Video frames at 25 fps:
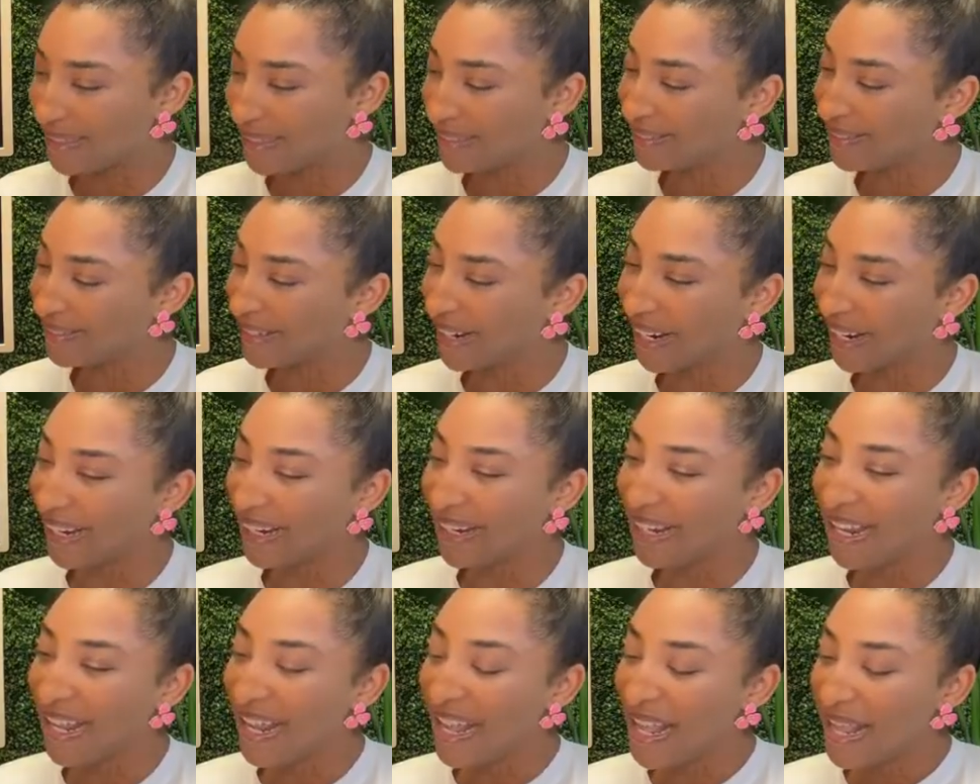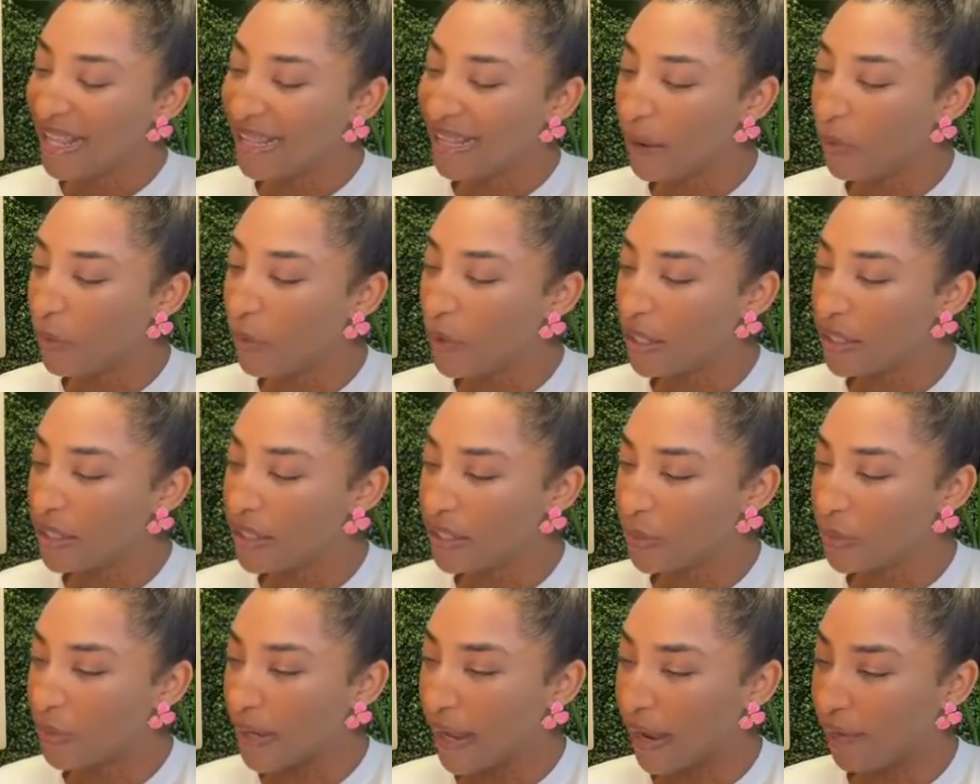All right. Then what
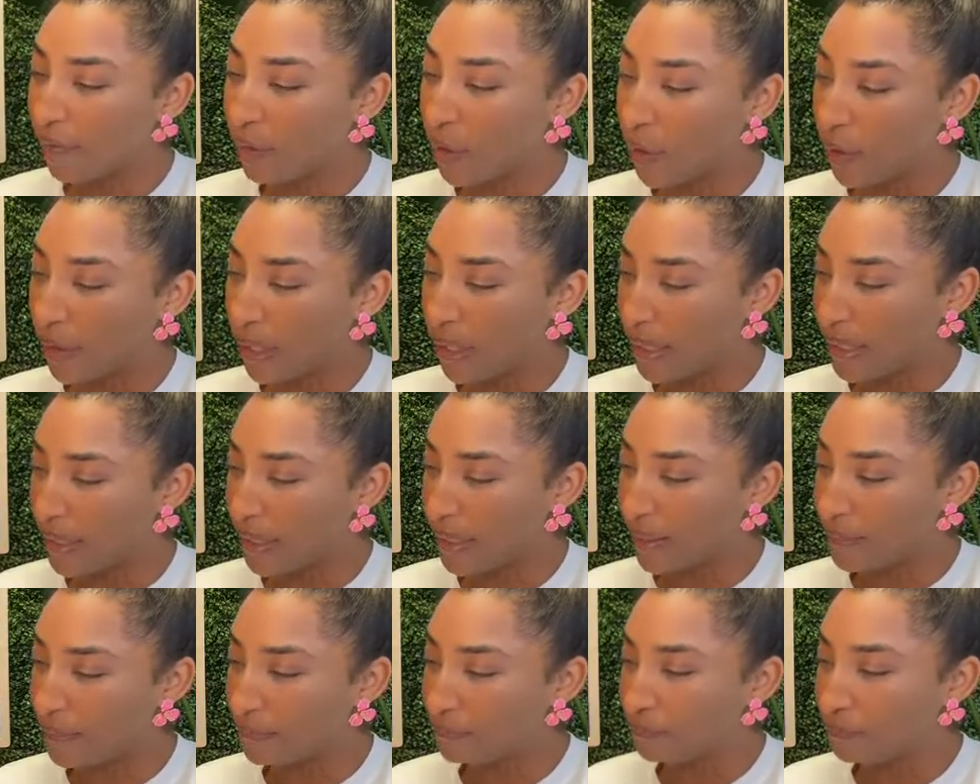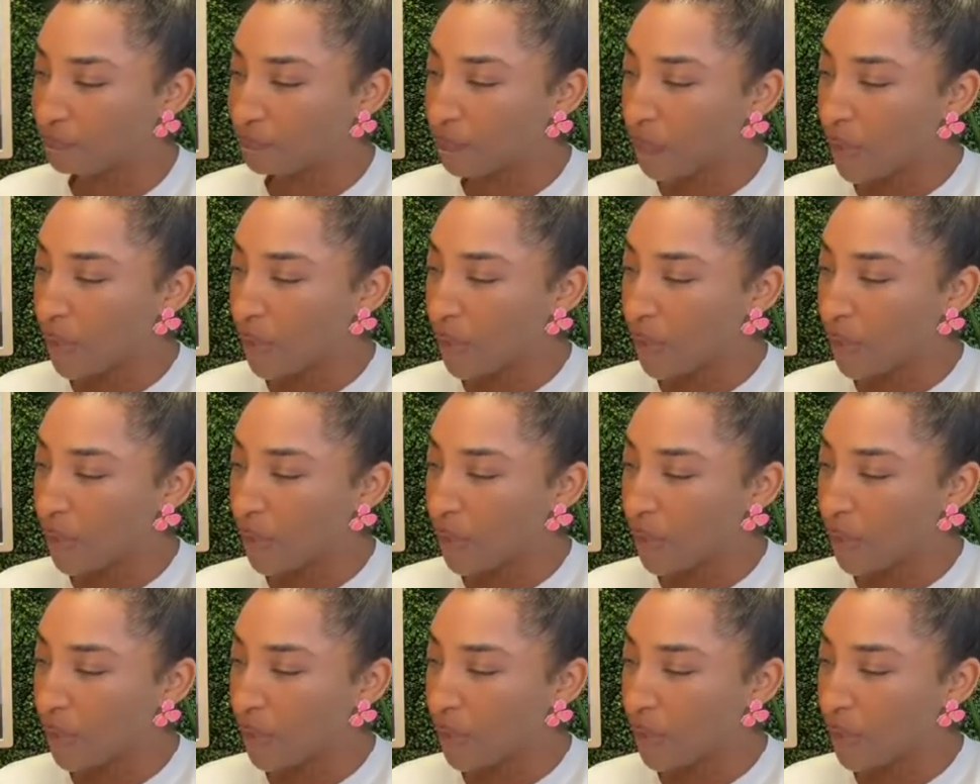else we have going on?